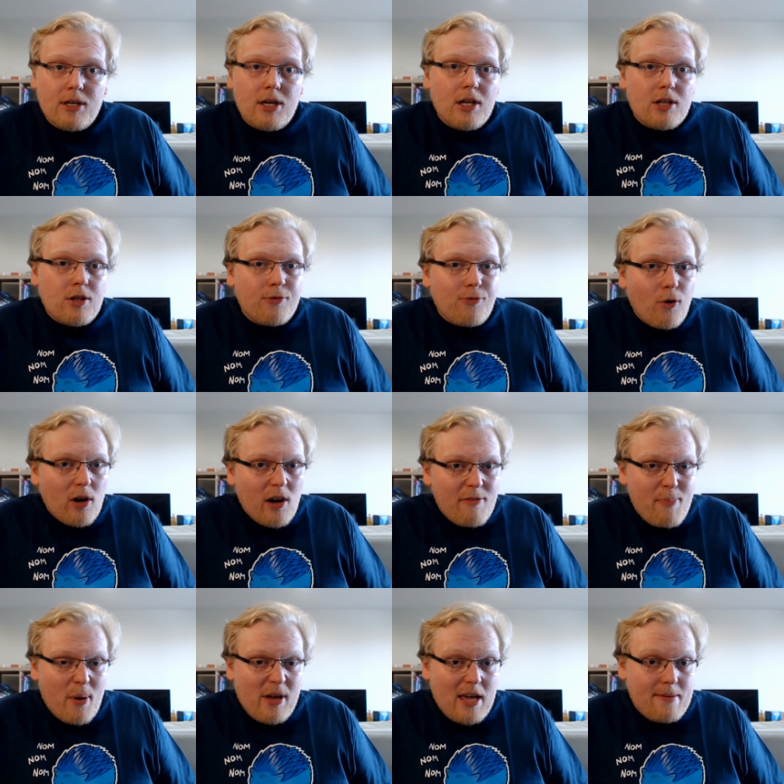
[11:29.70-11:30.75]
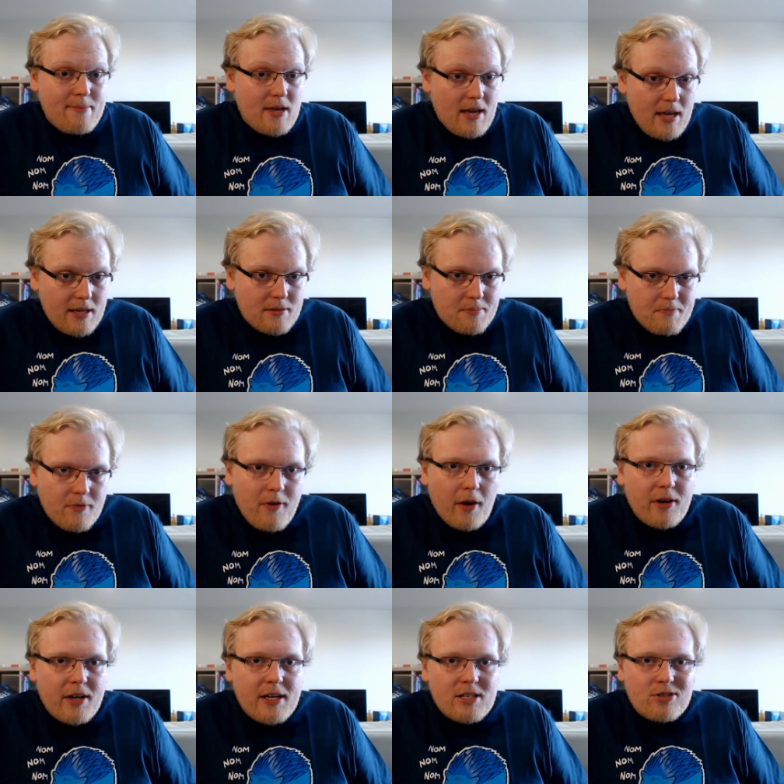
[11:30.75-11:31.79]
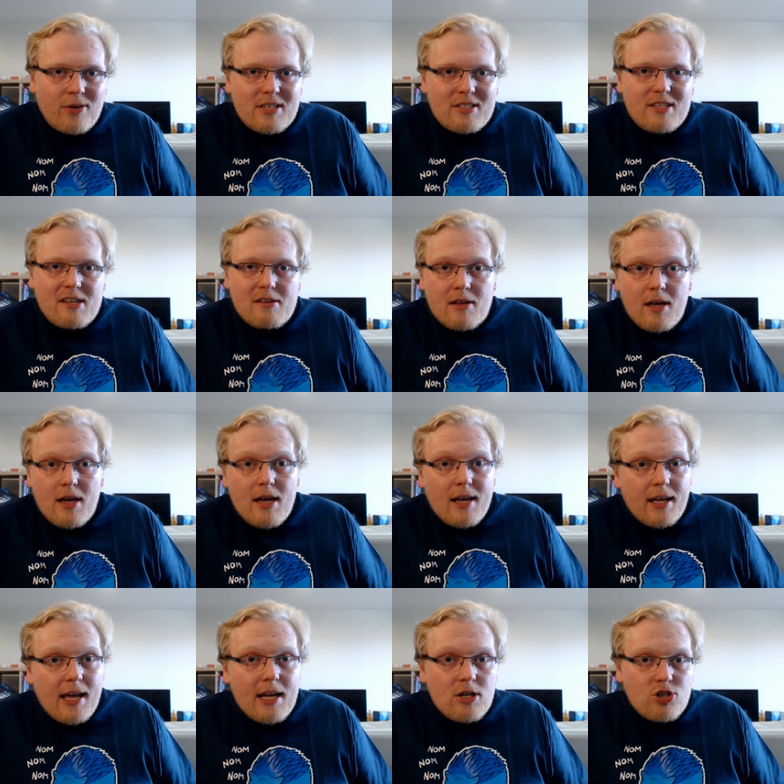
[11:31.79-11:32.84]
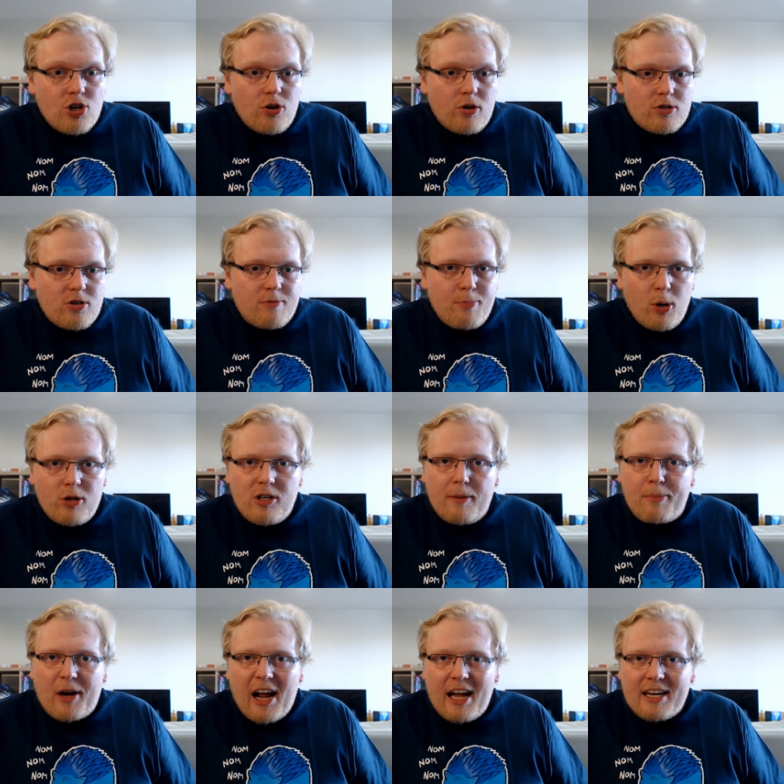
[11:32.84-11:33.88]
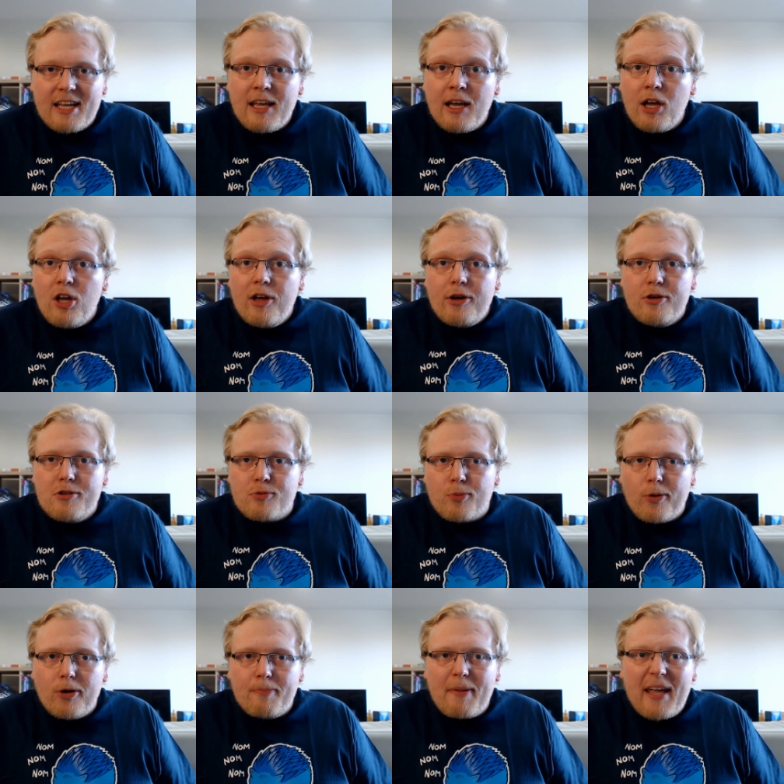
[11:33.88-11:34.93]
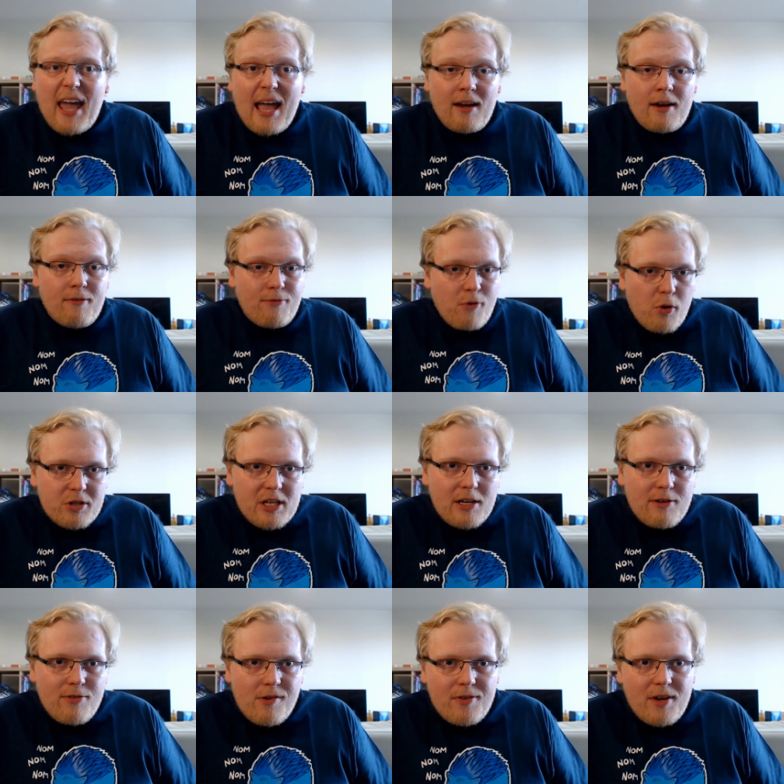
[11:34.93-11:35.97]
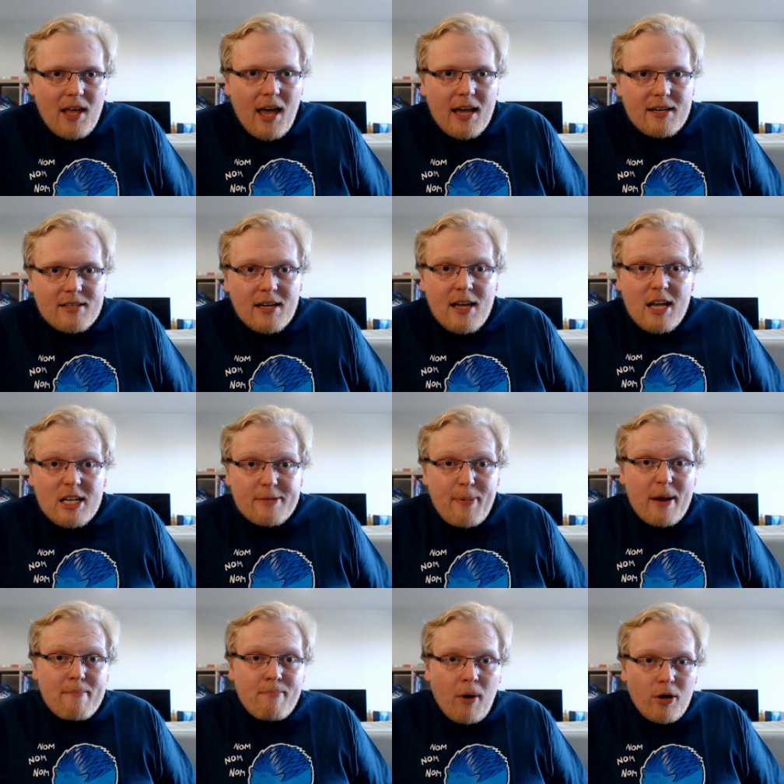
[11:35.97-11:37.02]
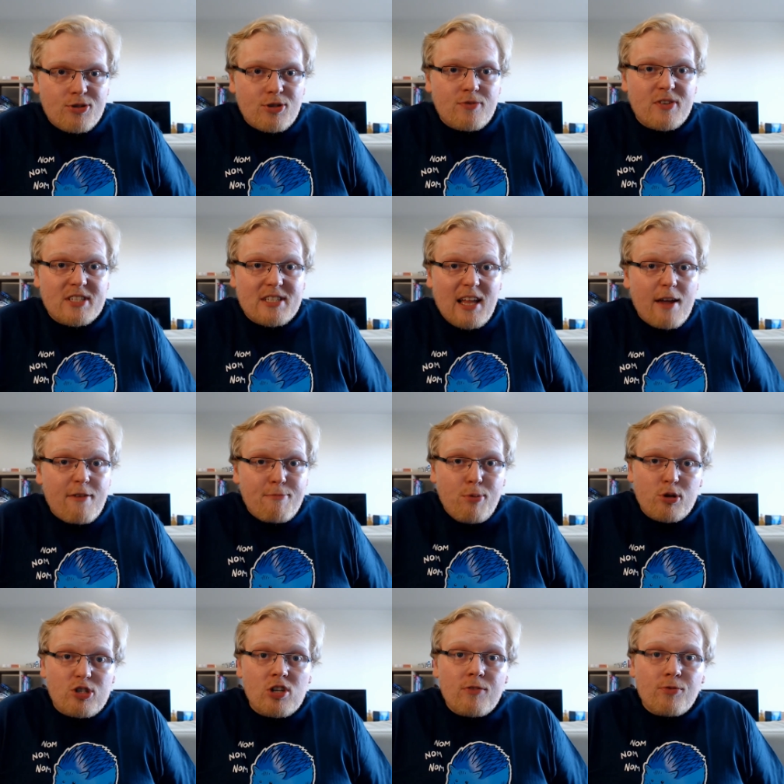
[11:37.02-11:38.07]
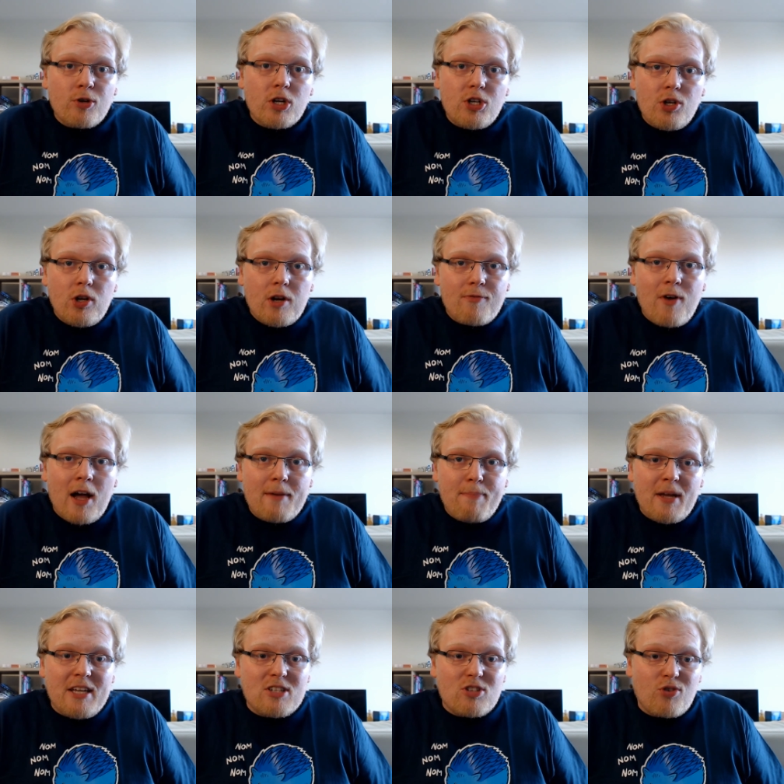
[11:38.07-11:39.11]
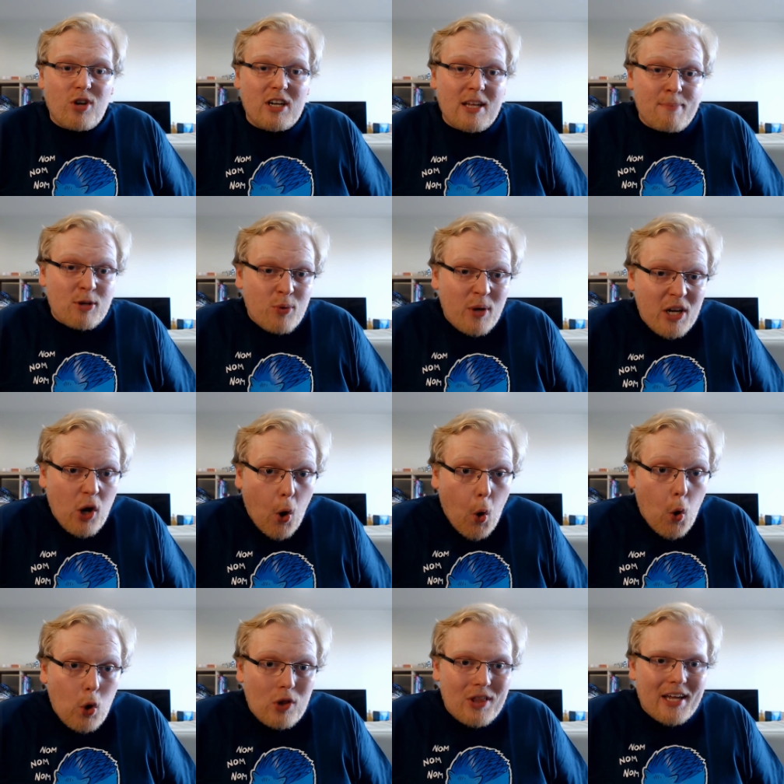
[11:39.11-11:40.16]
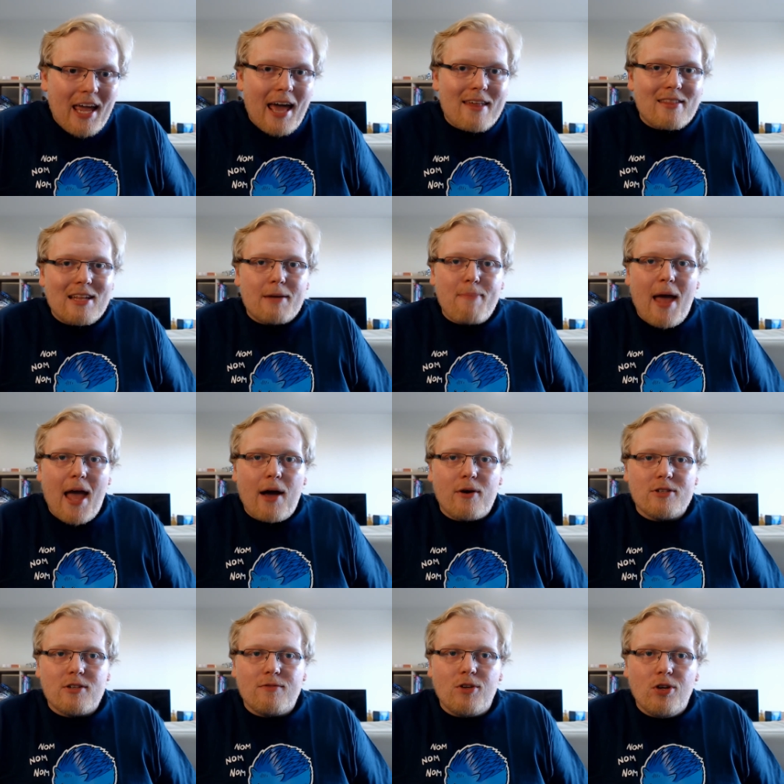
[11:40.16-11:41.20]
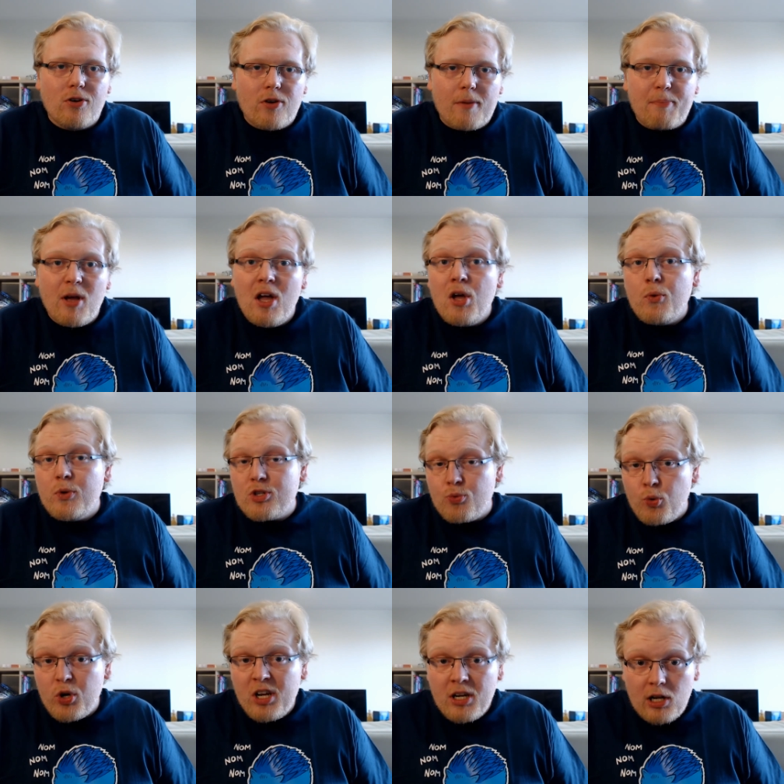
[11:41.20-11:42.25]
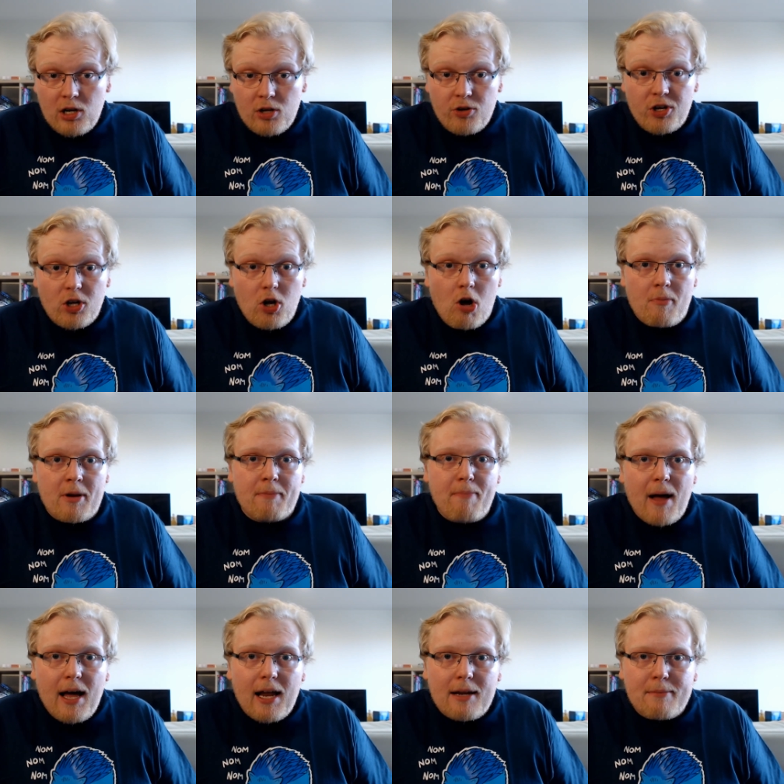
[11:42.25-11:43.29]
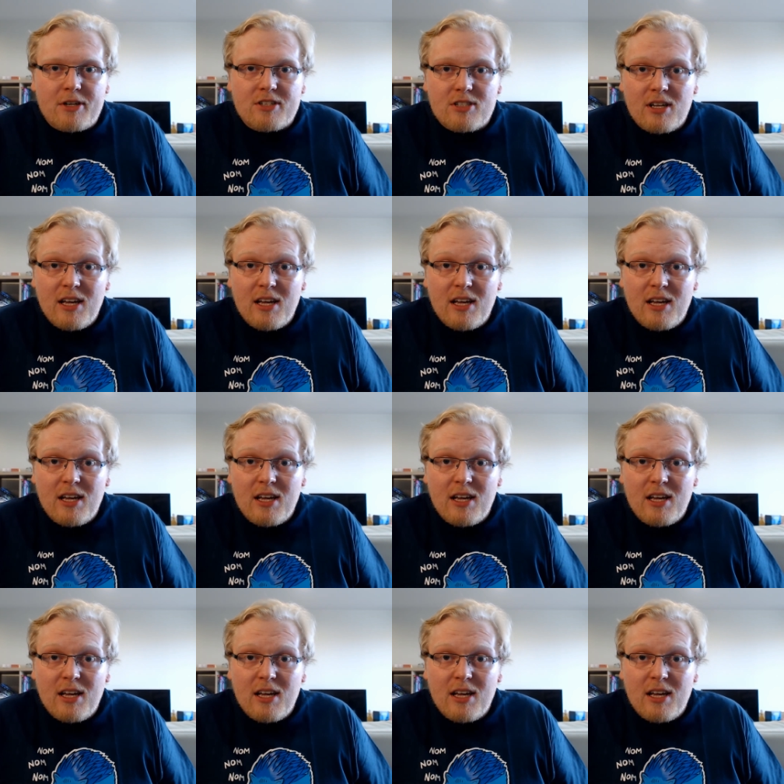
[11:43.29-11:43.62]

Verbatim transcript: The fall of Bohemia is very interesting. King George of Poděbrady, whose rule began in 1458, spent most of his life pushing for a unified peace treaty between all the Catholic powers of Europe, which would include a common parliament.